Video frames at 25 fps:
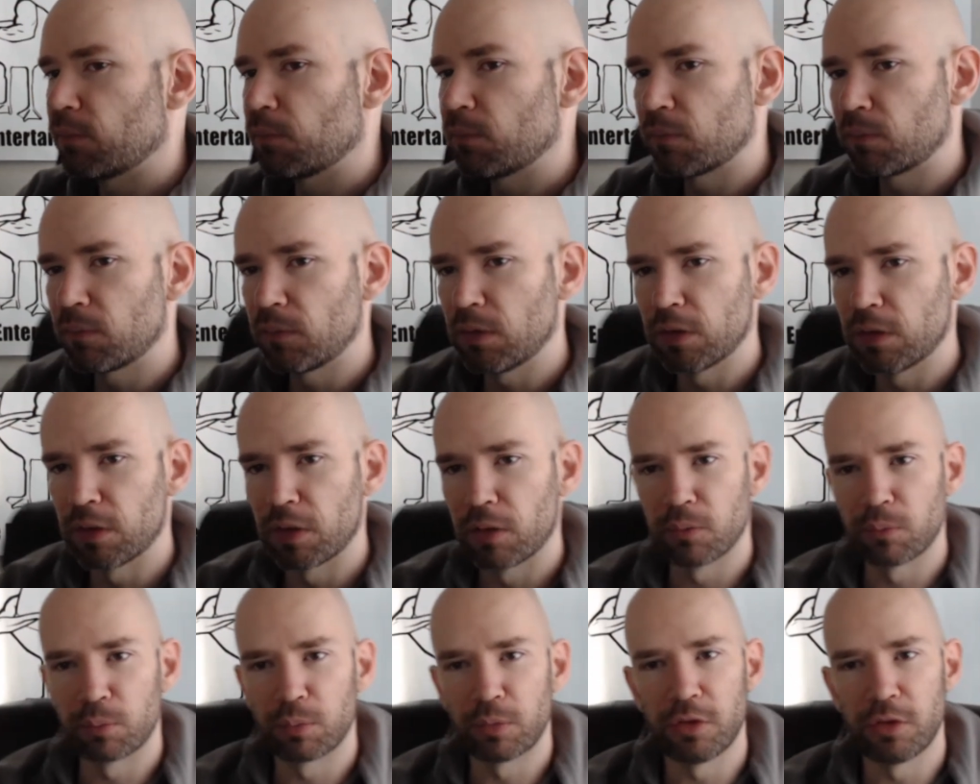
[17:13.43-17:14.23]

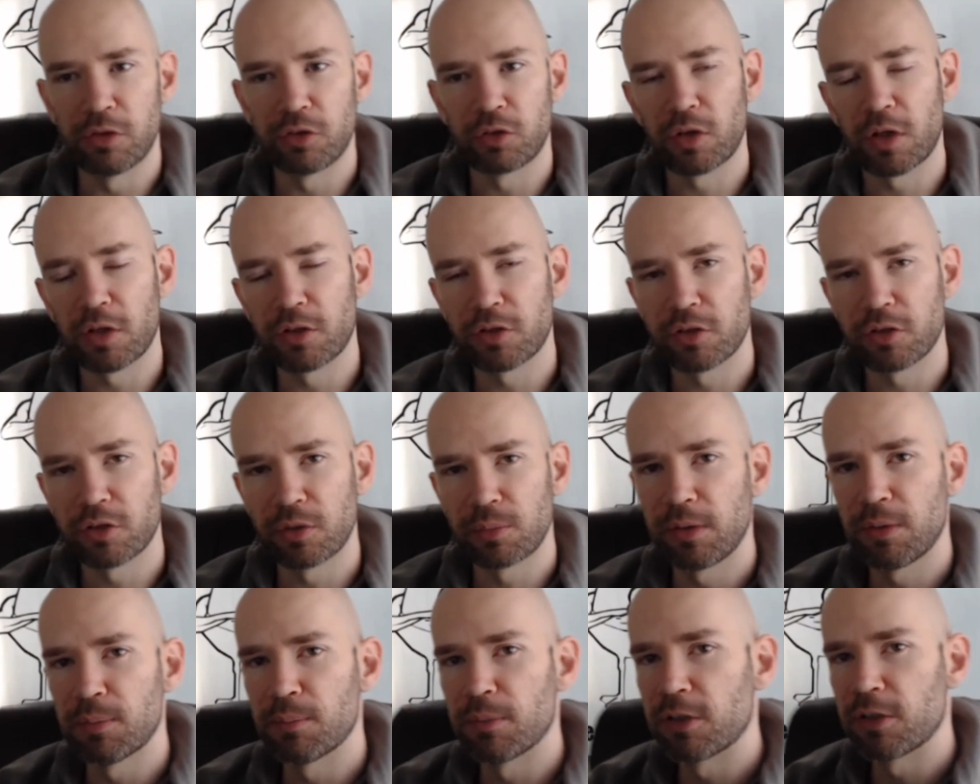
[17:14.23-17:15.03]
restructured to
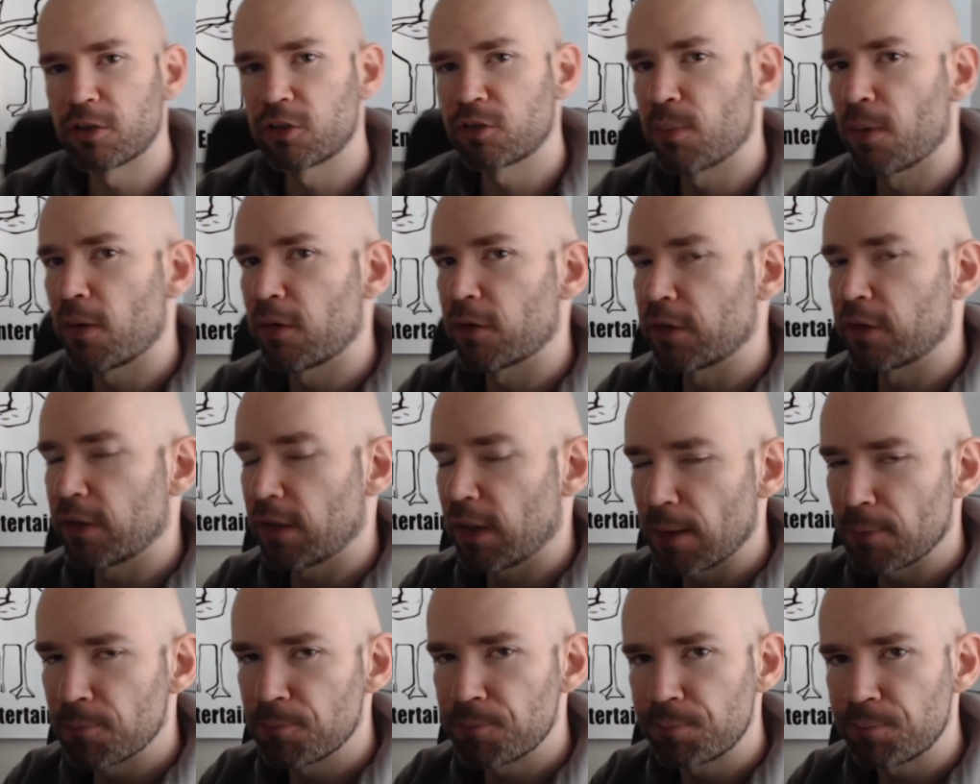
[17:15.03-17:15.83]
be a much smaller
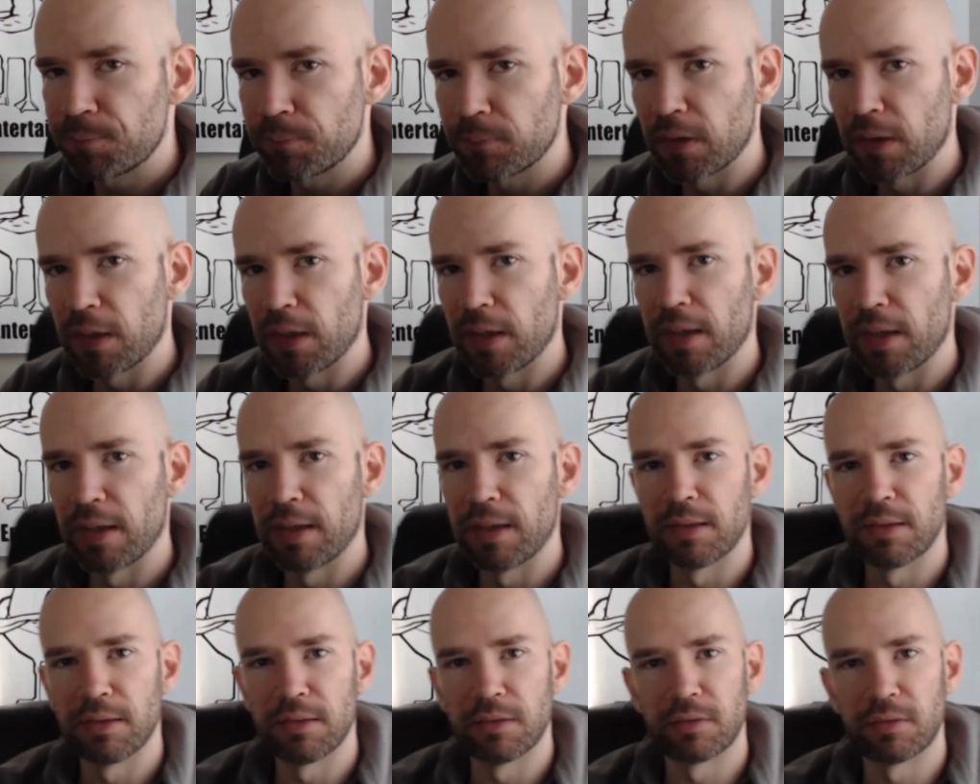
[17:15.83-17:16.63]
game.
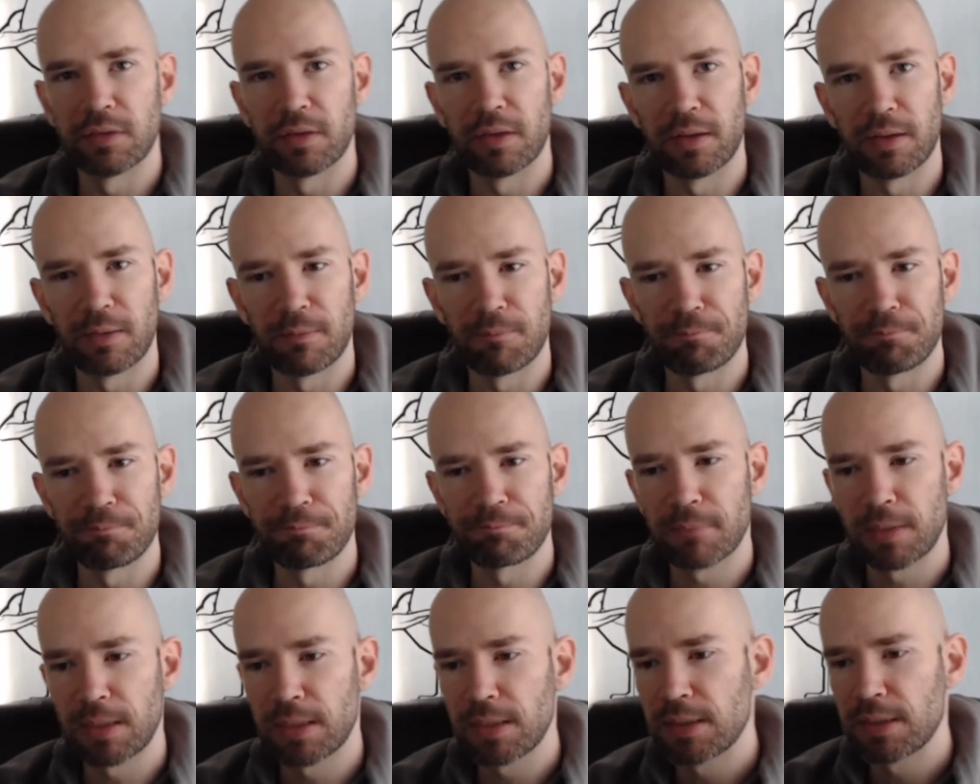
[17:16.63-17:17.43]
And
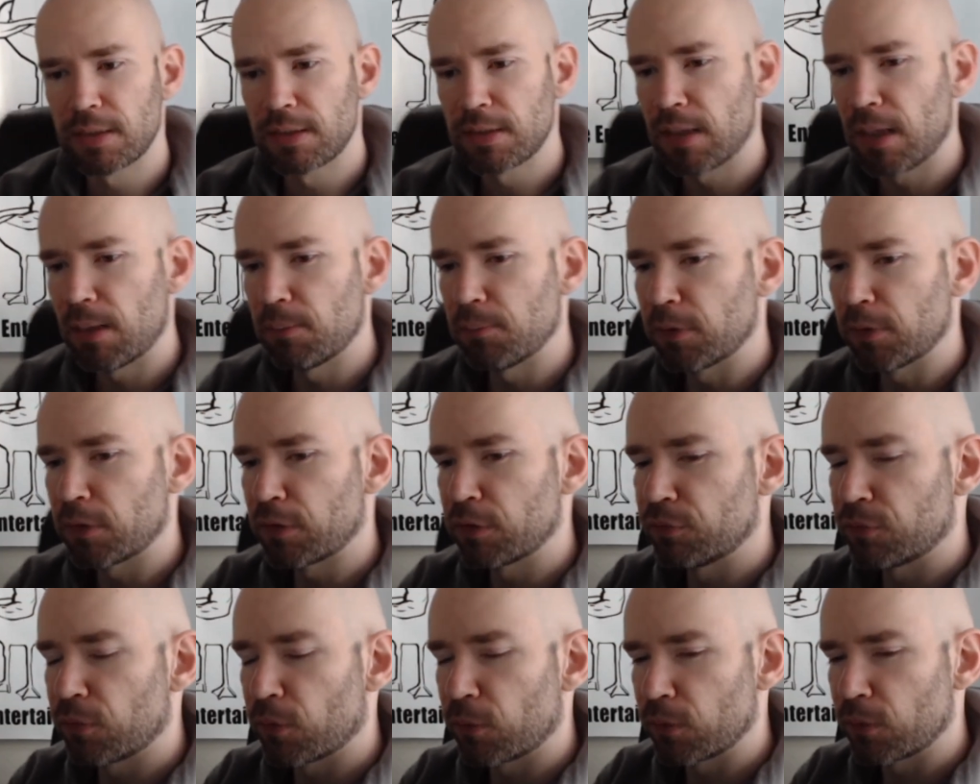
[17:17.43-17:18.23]
I'm
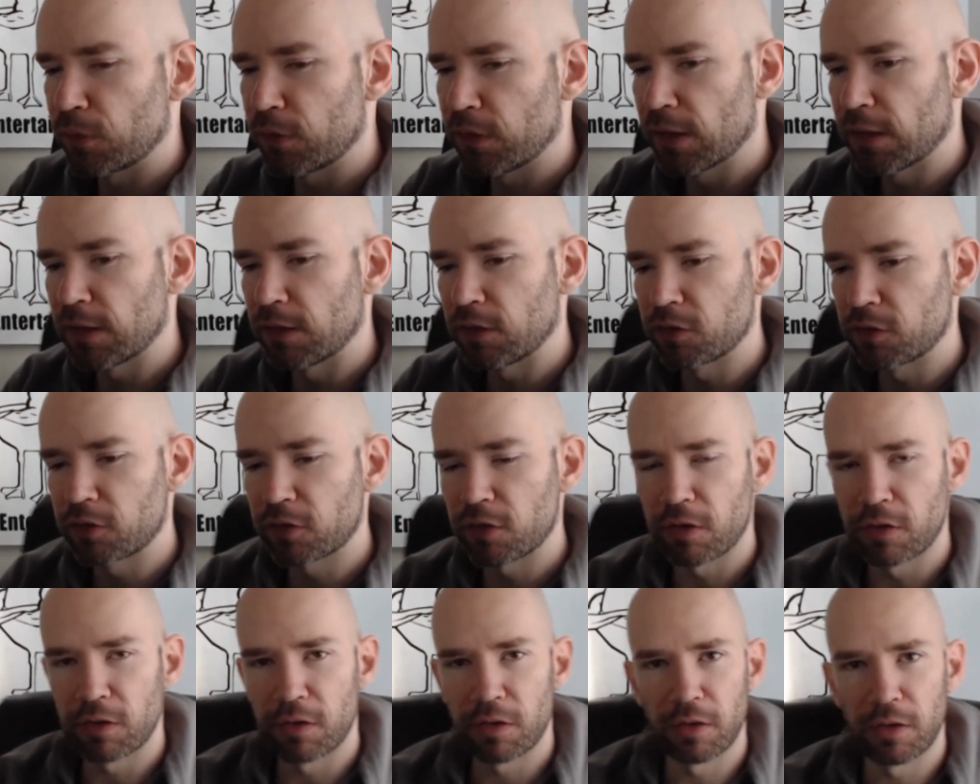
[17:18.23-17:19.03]
looking forward to getting
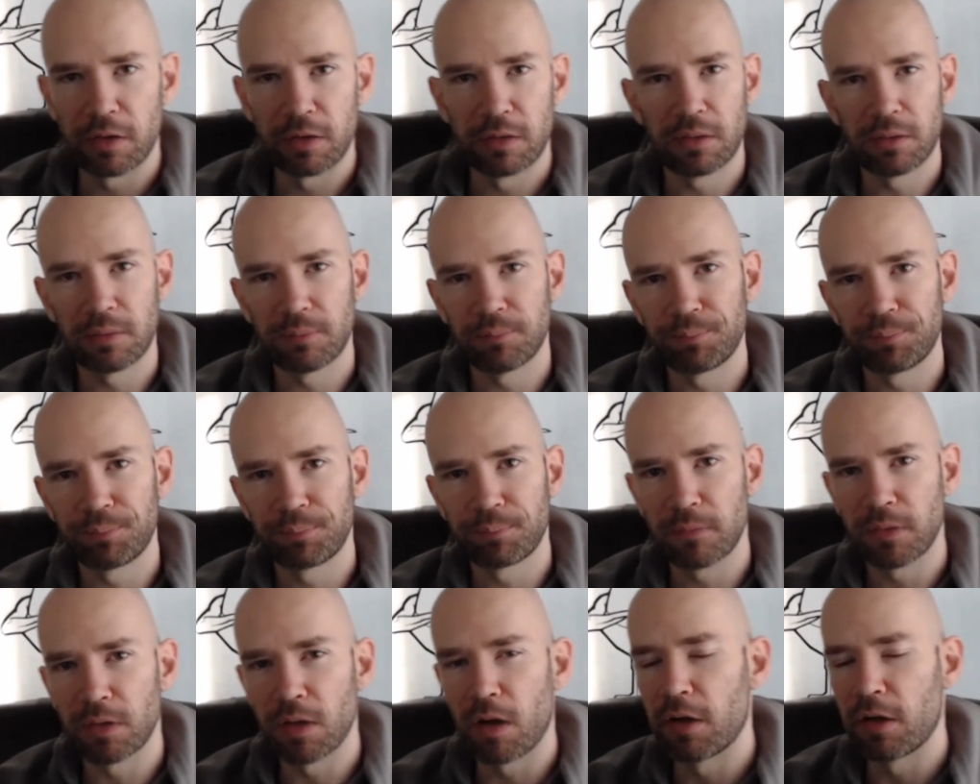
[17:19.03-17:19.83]
started
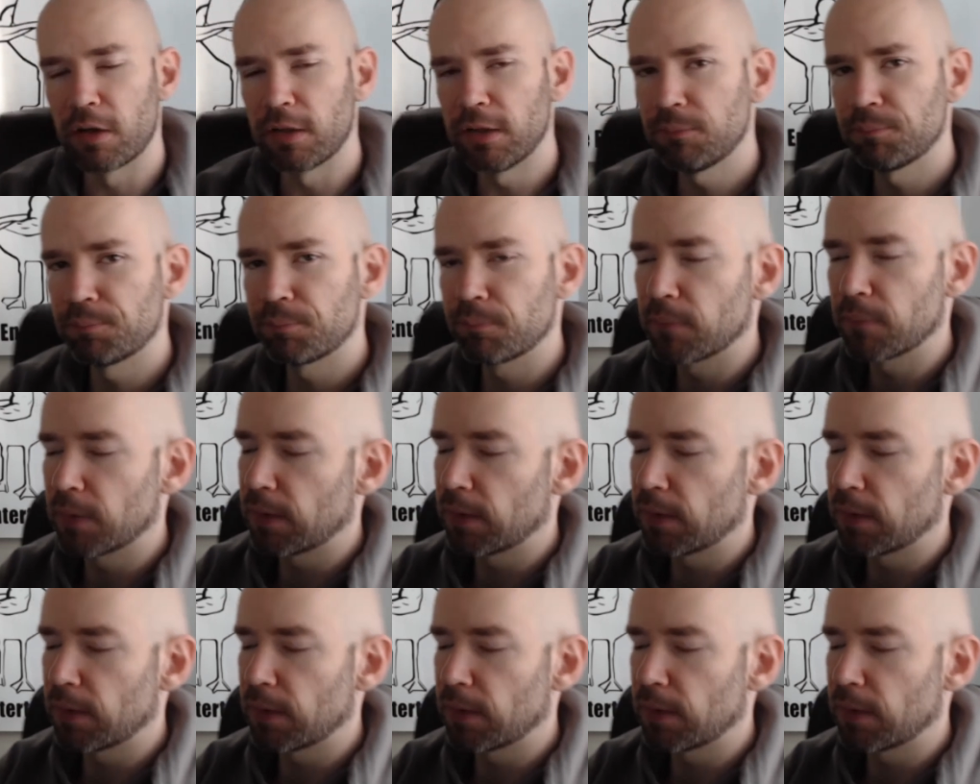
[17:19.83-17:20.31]
on it.